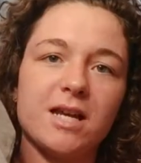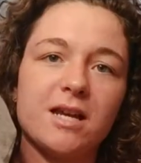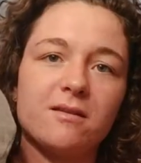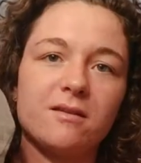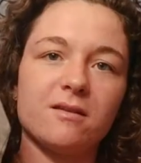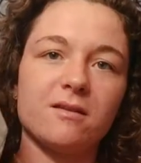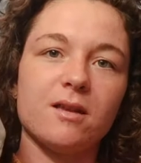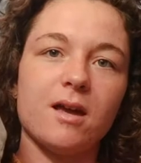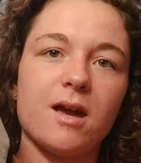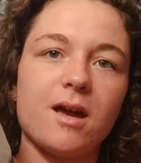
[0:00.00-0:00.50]
down
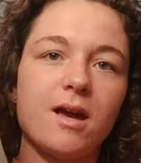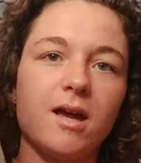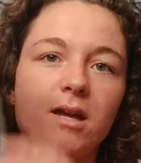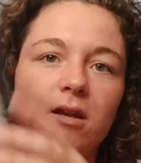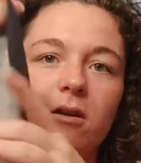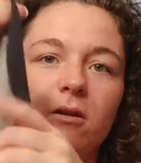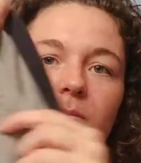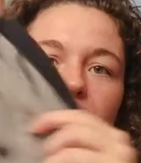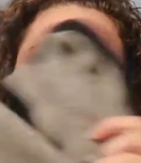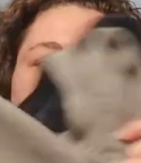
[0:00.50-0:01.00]
the
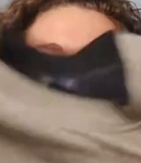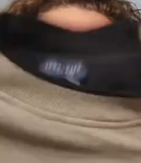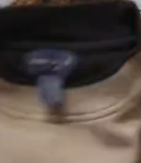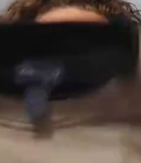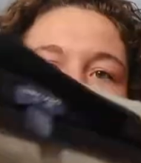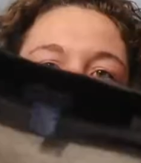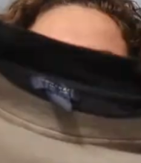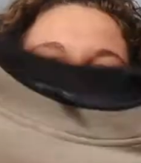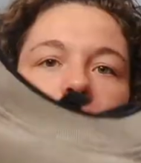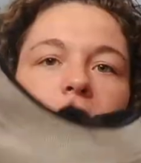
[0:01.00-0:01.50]
side on
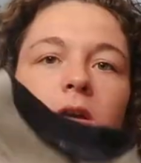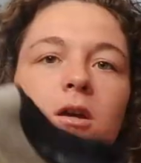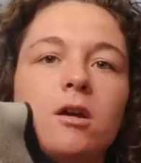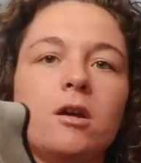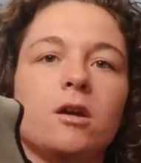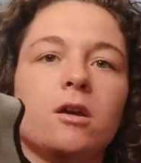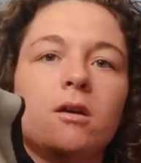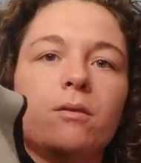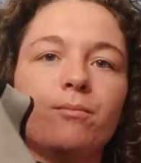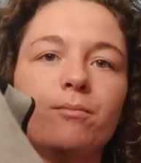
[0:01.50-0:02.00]
both
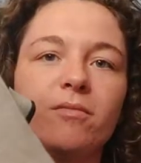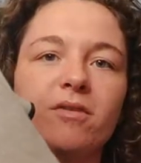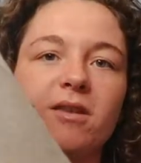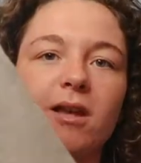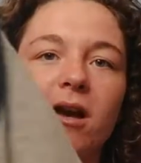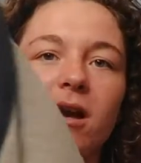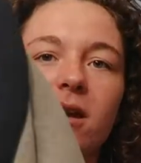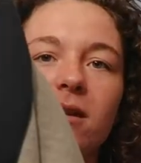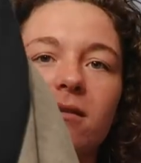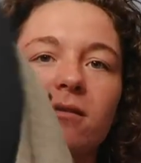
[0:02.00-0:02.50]

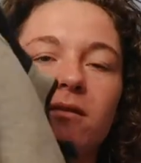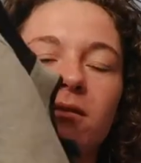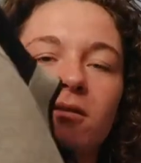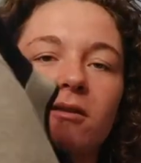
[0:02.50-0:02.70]
sides.